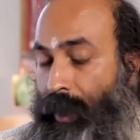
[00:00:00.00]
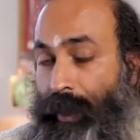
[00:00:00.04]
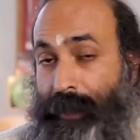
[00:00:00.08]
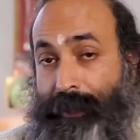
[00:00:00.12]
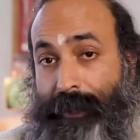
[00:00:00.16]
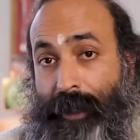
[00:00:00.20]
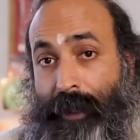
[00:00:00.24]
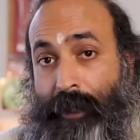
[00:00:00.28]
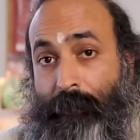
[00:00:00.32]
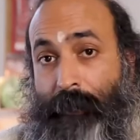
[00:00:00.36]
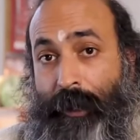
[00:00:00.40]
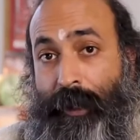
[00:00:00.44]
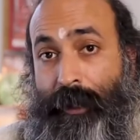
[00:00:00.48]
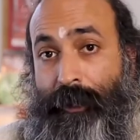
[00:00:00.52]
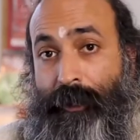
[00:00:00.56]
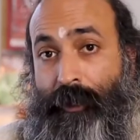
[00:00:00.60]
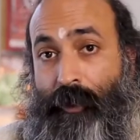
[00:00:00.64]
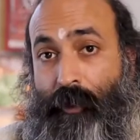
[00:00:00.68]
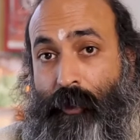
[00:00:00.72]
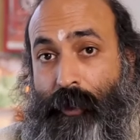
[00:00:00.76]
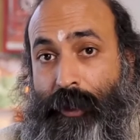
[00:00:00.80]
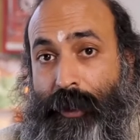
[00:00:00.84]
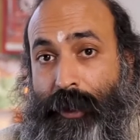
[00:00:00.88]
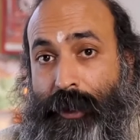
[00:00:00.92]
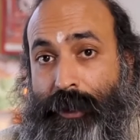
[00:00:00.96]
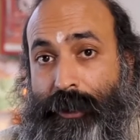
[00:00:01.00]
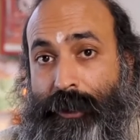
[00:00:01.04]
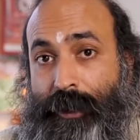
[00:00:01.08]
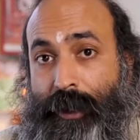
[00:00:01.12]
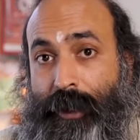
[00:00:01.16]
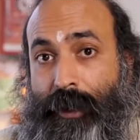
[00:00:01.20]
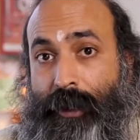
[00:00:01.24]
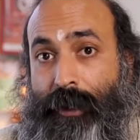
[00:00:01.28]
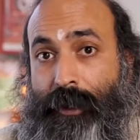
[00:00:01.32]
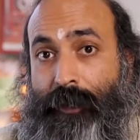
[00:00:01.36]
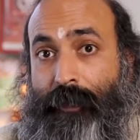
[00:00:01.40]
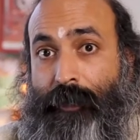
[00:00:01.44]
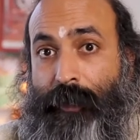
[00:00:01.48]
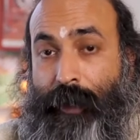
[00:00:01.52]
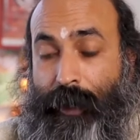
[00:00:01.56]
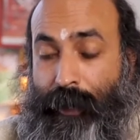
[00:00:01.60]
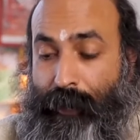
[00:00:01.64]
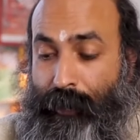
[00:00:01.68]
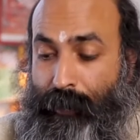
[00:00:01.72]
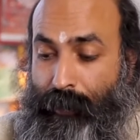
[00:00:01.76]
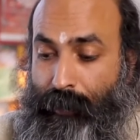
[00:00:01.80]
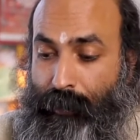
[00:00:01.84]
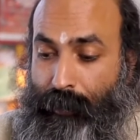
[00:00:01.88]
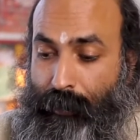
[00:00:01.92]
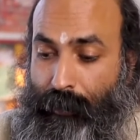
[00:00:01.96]
As animal, it told us
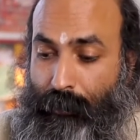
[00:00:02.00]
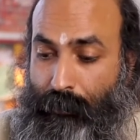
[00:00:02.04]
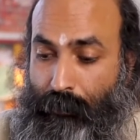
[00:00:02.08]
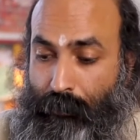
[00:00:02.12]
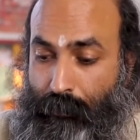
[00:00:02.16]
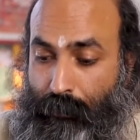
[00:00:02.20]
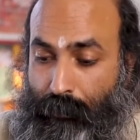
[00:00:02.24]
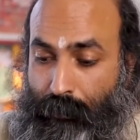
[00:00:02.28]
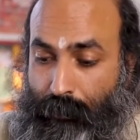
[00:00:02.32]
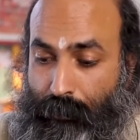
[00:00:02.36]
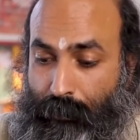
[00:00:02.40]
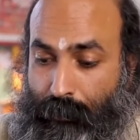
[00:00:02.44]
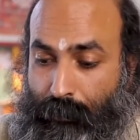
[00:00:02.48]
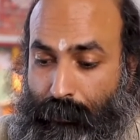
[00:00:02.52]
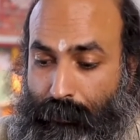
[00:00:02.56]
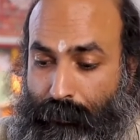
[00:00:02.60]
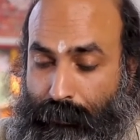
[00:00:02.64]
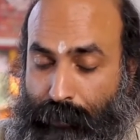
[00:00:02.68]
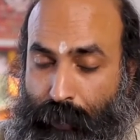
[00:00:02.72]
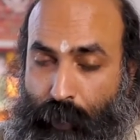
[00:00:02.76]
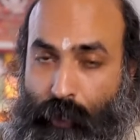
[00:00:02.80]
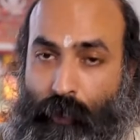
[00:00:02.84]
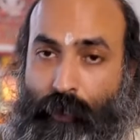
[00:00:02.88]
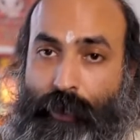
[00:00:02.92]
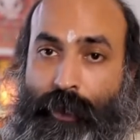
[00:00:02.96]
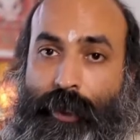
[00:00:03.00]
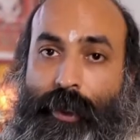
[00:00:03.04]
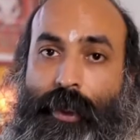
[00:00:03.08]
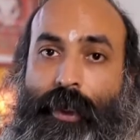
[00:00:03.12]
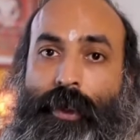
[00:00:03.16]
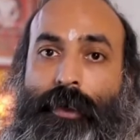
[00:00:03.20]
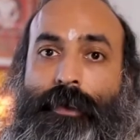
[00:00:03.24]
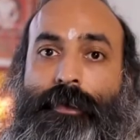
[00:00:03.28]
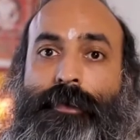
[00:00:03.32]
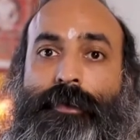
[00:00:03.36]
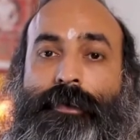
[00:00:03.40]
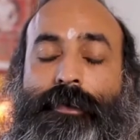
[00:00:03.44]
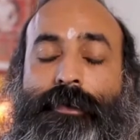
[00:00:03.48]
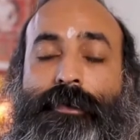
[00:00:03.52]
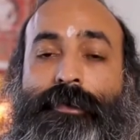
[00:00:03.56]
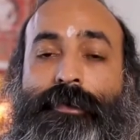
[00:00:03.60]
that procreate.